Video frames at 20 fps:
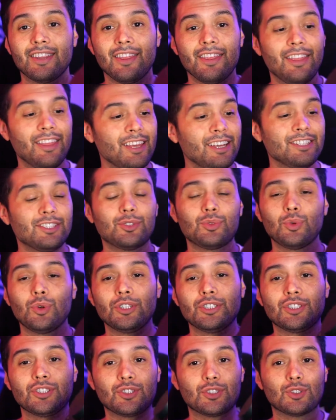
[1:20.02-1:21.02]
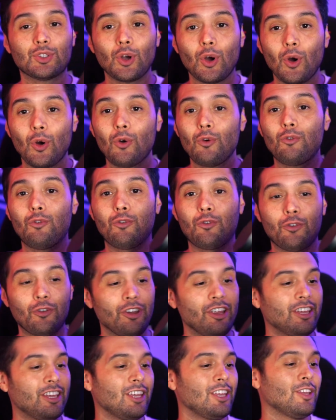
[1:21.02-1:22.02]
this was so
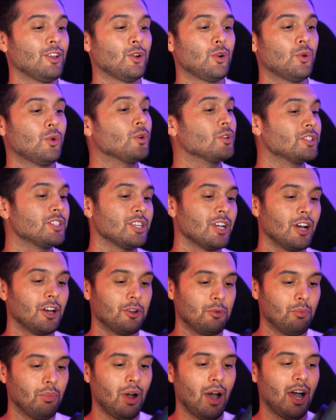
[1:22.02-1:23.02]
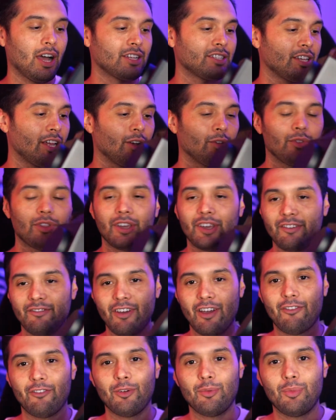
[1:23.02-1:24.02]
freaking cool to unbox. I don't think I've
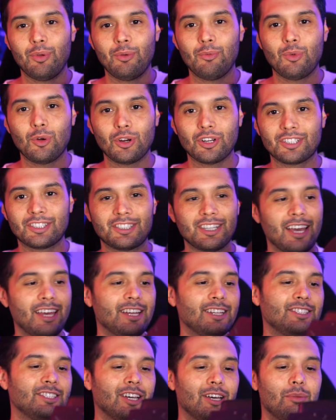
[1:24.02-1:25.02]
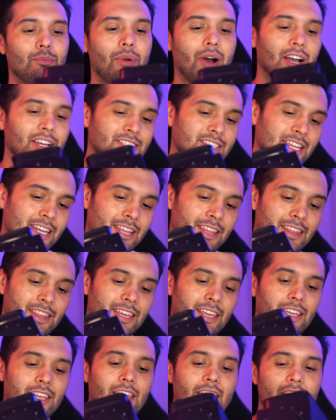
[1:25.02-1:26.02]
ever been more excited to unbox
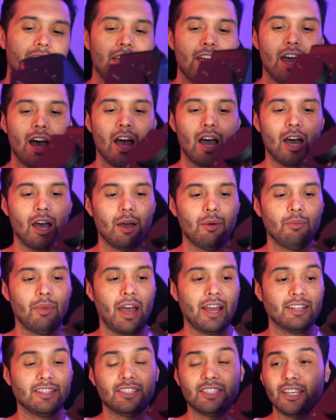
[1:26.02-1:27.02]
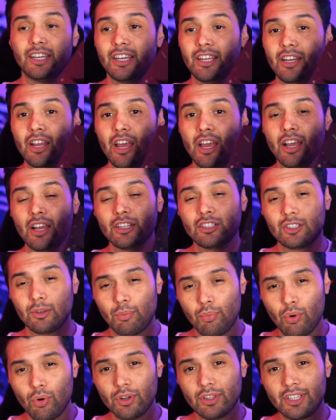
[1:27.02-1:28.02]
anything. I did
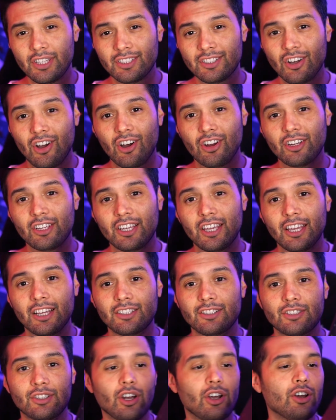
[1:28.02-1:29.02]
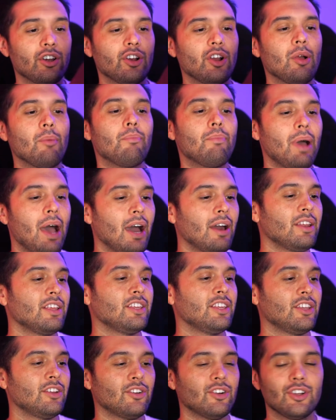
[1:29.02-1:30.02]
support this on Kickstarter about a
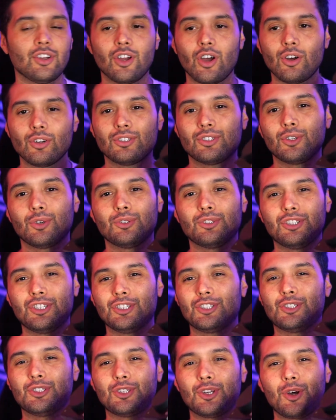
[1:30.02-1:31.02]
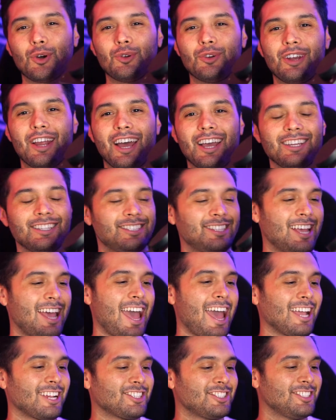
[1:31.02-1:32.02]
year ago, so it's just so nice to
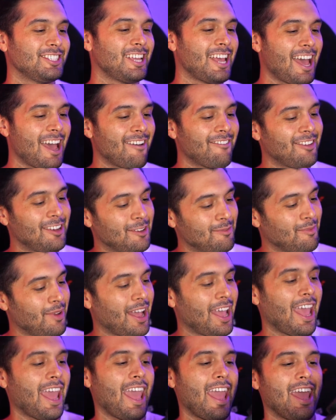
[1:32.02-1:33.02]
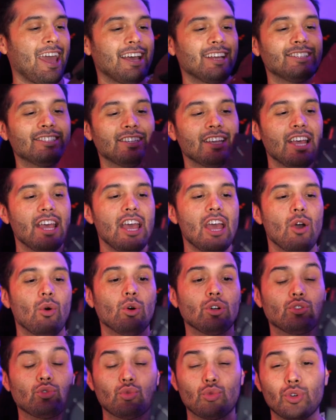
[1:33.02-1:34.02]
actually have it in my hands.
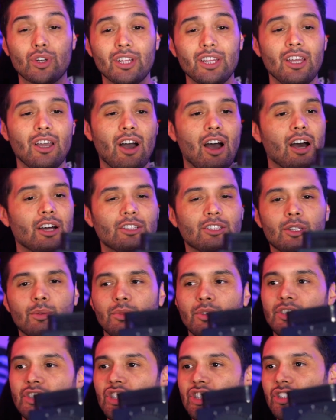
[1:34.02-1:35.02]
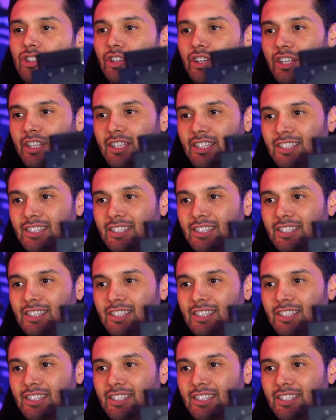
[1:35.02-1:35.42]
What's really awesome is just look at this